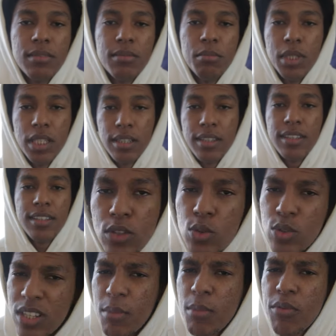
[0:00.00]
me.
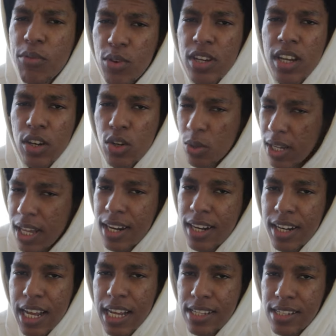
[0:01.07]
So some of you can look at
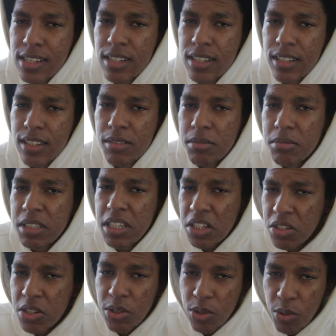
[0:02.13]
it as a
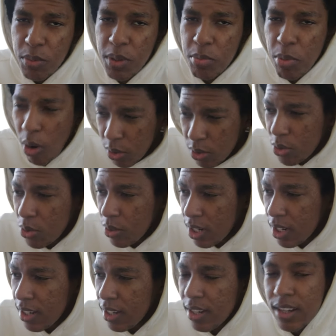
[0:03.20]
get to know me part
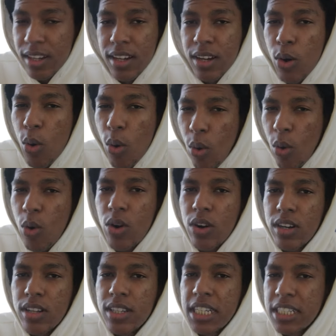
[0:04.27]
3,
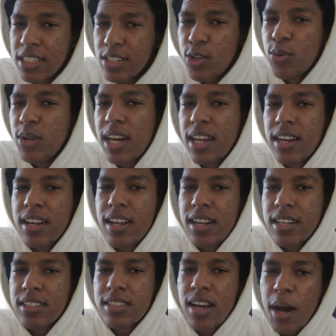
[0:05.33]
or you could just look at it
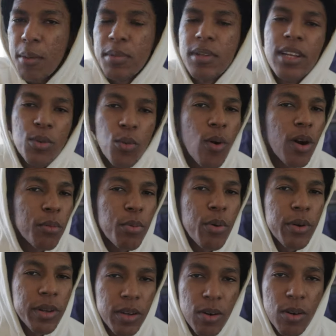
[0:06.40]
as update
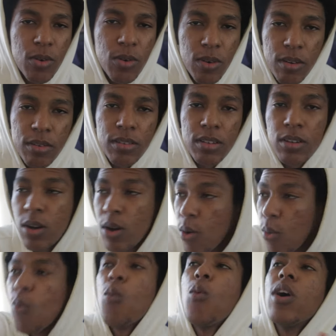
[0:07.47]
1.0 on
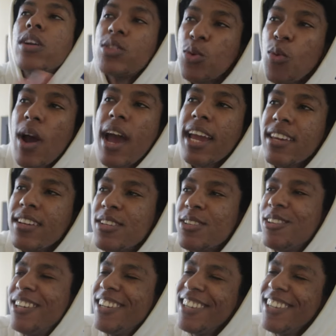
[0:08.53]
what's Wagishu.